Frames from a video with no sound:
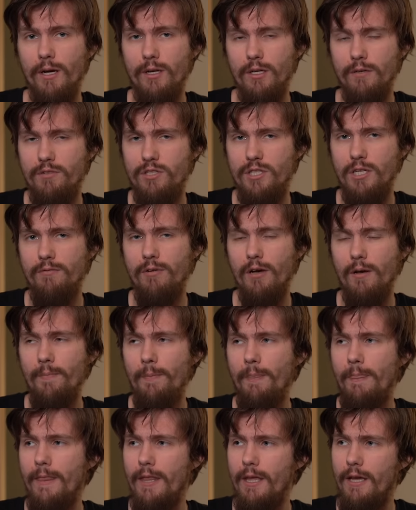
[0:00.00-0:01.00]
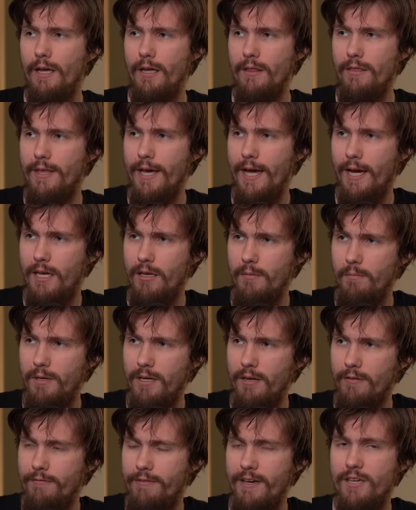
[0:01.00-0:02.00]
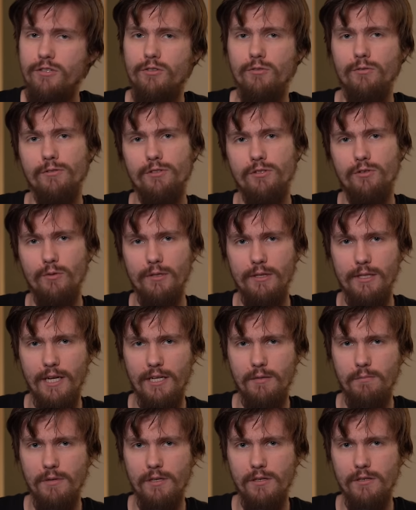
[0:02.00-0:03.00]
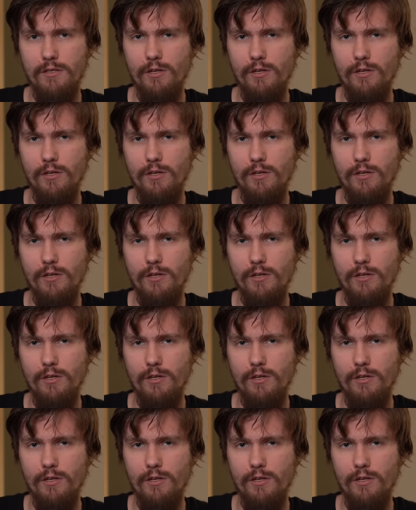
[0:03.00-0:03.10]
right, of Shiva, and that can be a vessel to enlightenment.